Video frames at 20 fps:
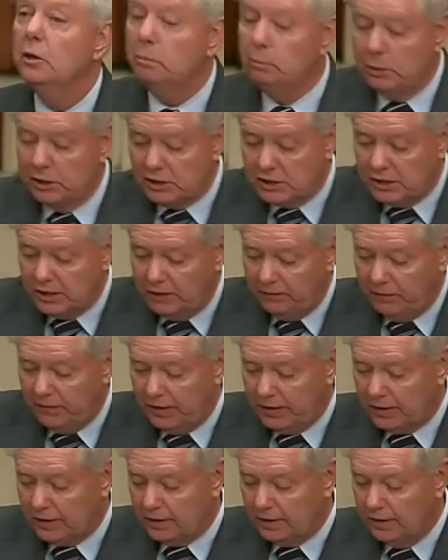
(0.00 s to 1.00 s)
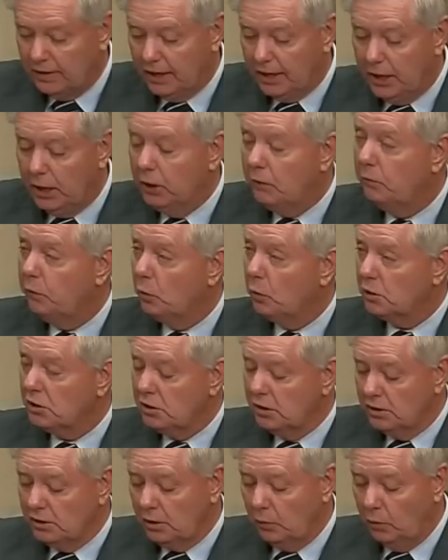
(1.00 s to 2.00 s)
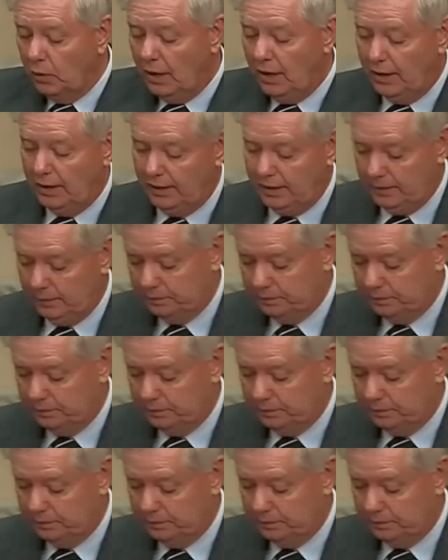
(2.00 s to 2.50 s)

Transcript: Pacific Air Forces Hawaii.